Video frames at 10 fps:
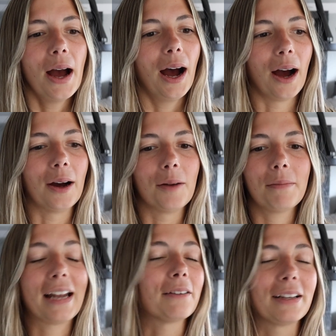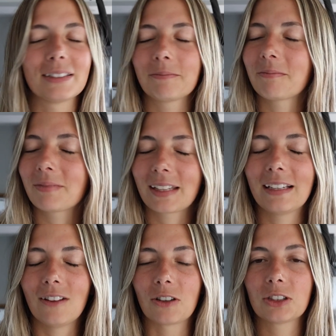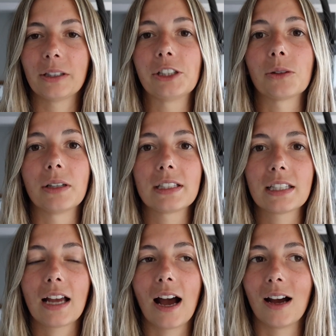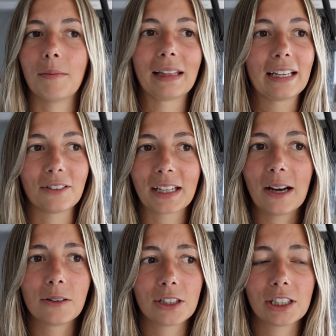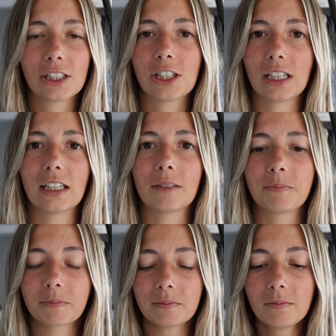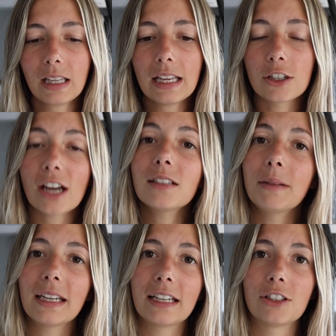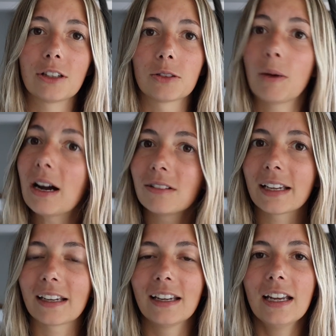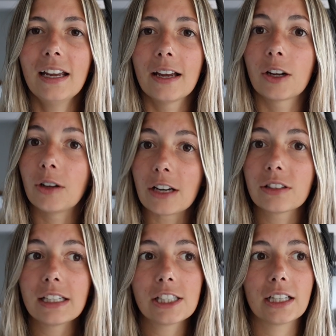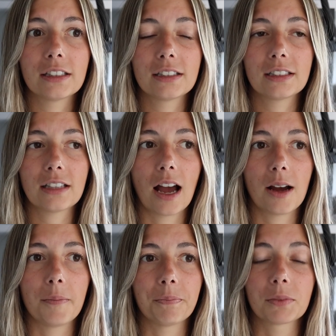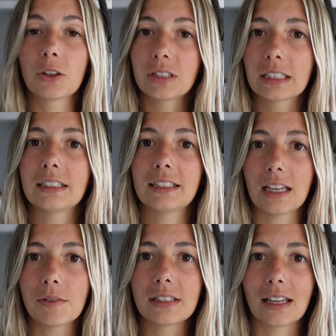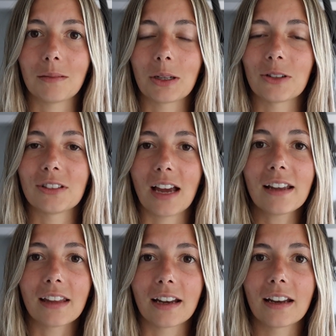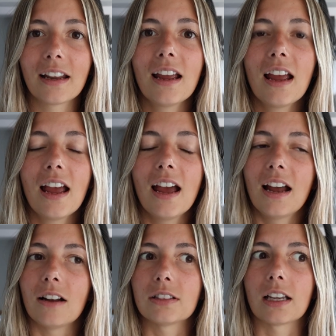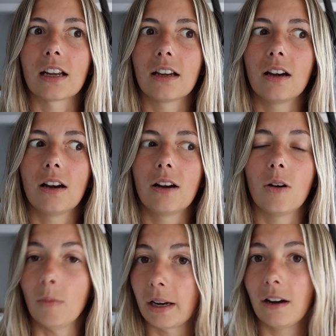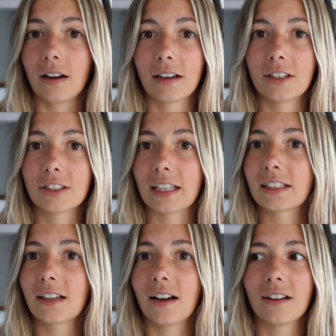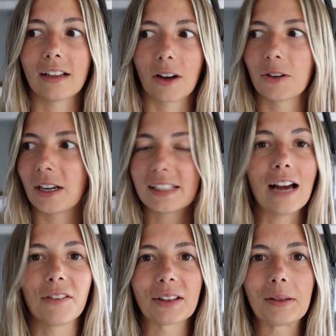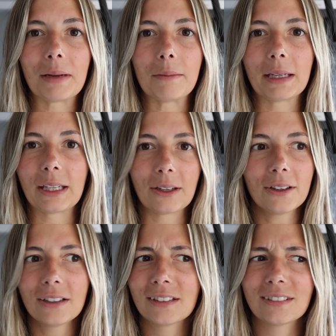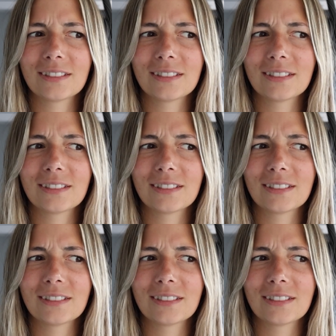Anyways, long story short, I laid on the couch. She checked me and she goes, wow, like, congratulations, you're 6 to 7 centimeters dilated. I was like, oh my God. She's like, are you guys having the baby here?